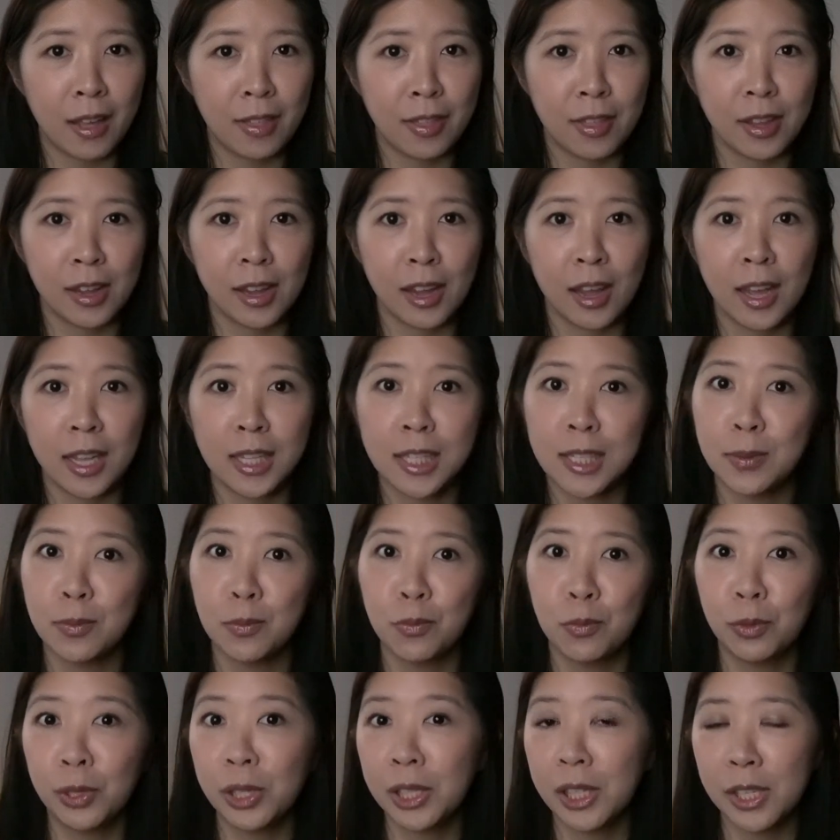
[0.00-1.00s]
I think I had
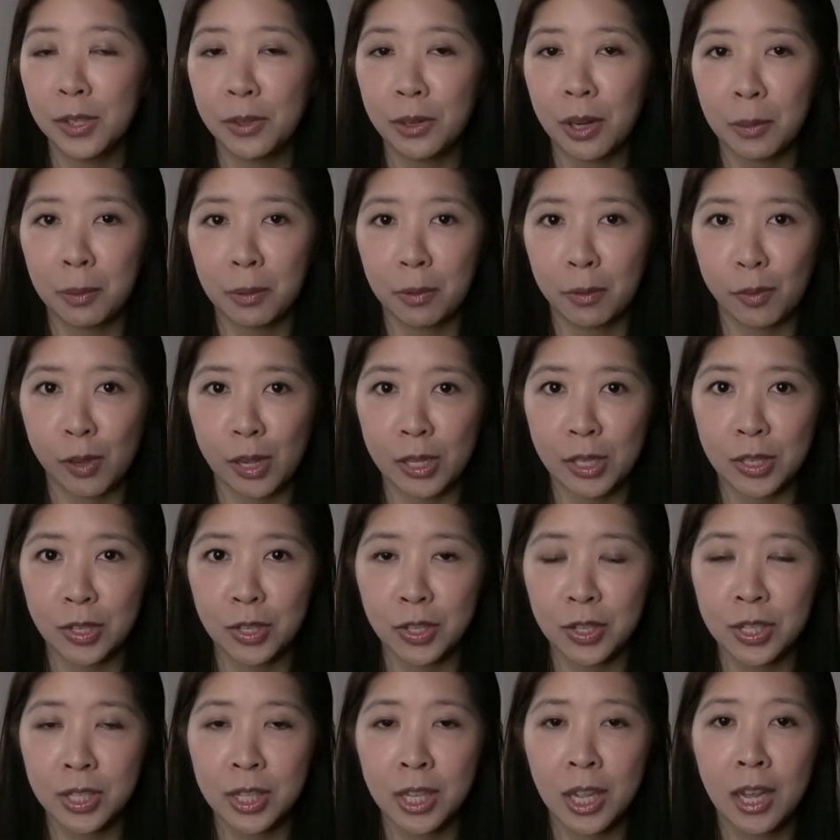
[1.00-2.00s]
some really great
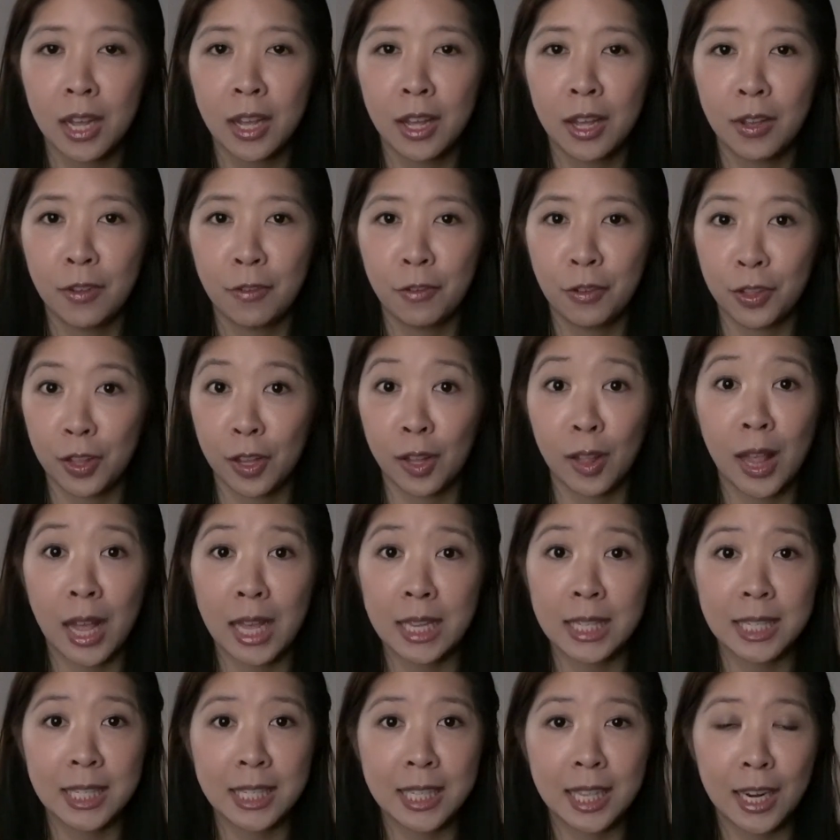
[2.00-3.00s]
professors for the
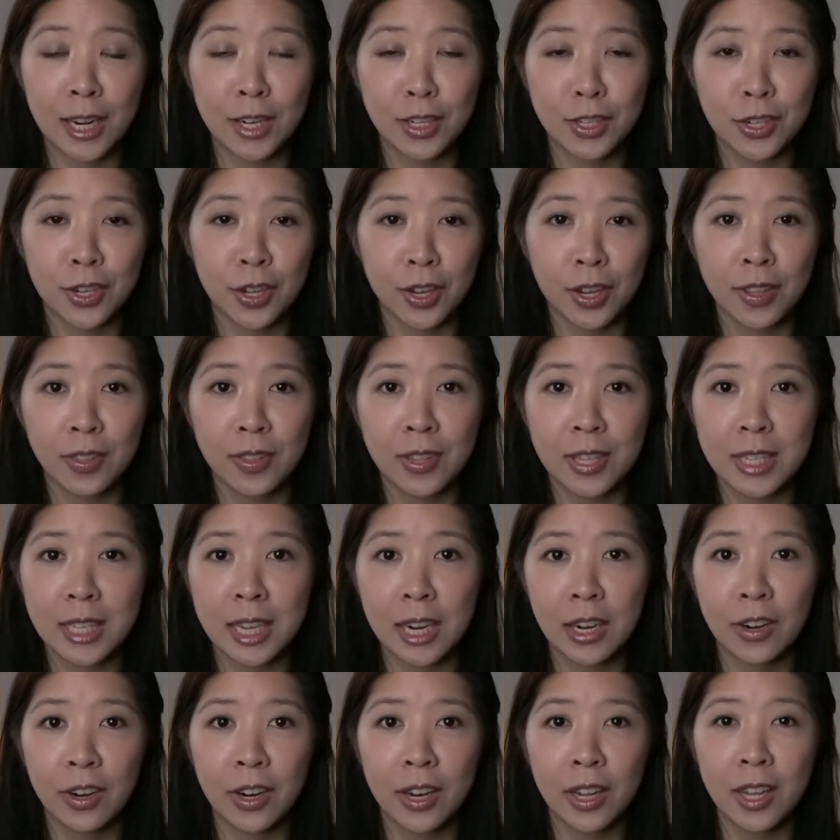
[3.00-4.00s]
classes that I took in this
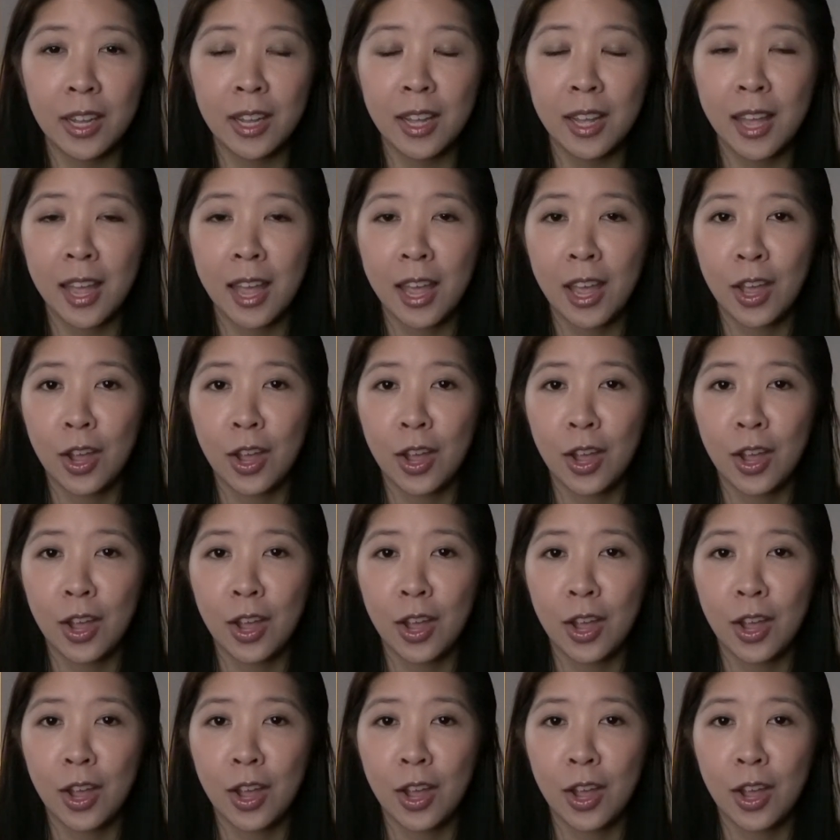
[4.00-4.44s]
area